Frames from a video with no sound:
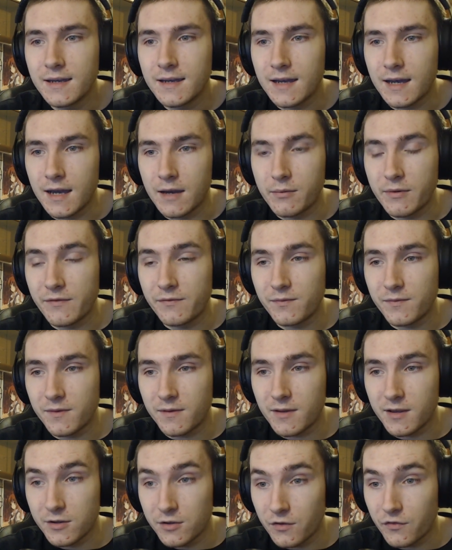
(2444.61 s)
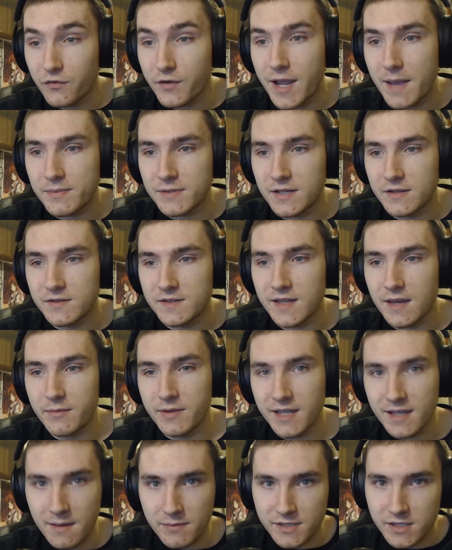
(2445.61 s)
Uh, we're going to do three episodes today. We
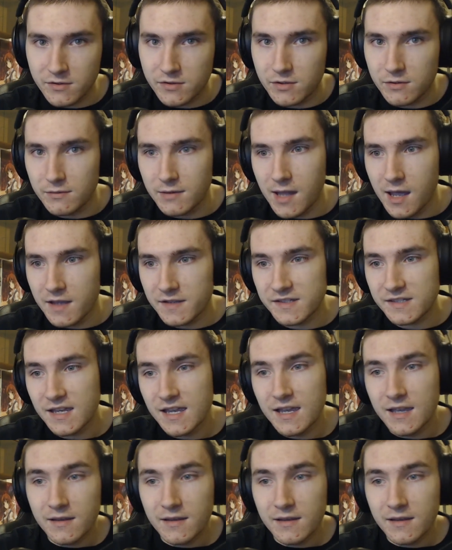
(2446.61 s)
did episode two last.